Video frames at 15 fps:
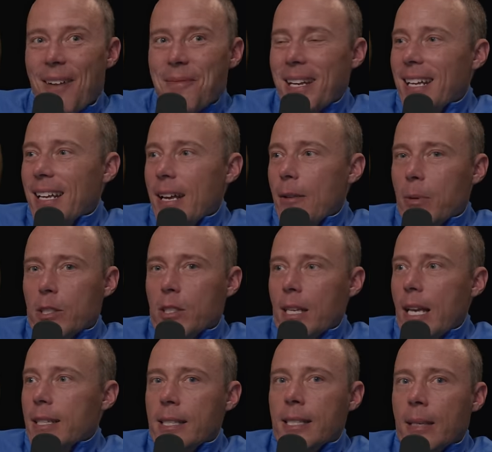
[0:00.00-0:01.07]
I mean,
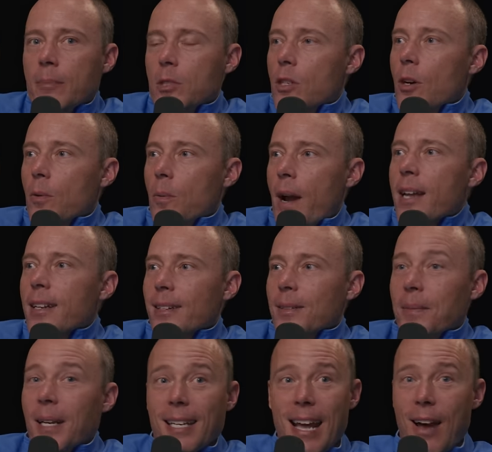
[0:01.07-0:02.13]
it seemed so
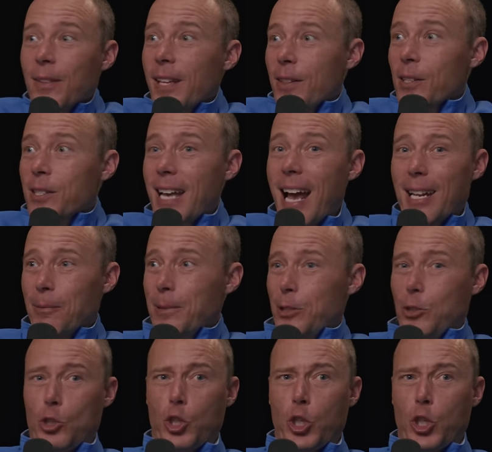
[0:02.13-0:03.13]
random. Now on the other side, it was